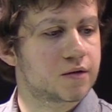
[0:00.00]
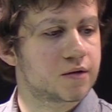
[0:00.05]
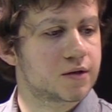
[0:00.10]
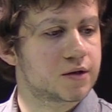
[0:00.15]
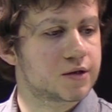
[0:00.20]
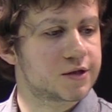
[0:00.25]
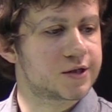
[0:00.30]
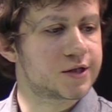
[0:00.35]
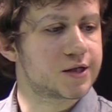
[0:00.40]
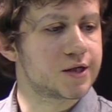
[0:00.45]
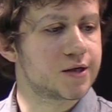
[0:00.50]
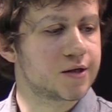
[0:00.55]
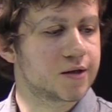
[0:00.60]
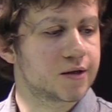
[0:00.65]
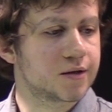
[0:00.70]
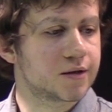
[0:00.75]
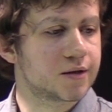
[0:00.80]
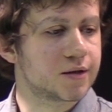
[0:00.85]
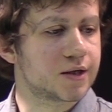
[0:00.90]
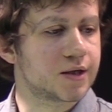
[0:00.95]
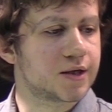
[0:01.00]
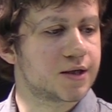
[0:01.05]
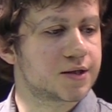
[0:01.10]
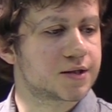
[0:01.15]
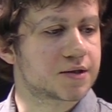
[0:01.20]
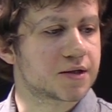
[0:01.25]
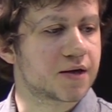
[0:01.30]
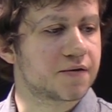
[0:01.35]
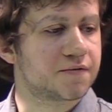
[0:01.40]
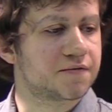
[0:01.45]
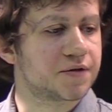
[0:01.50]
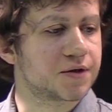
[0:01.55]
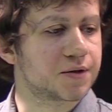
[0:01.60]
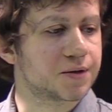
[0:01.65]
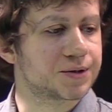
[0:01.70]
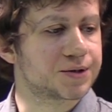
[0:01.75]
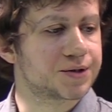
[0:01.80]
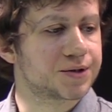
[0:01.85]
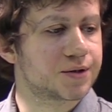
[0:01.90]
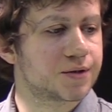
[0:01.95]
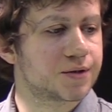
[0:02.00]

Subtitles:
C is a field.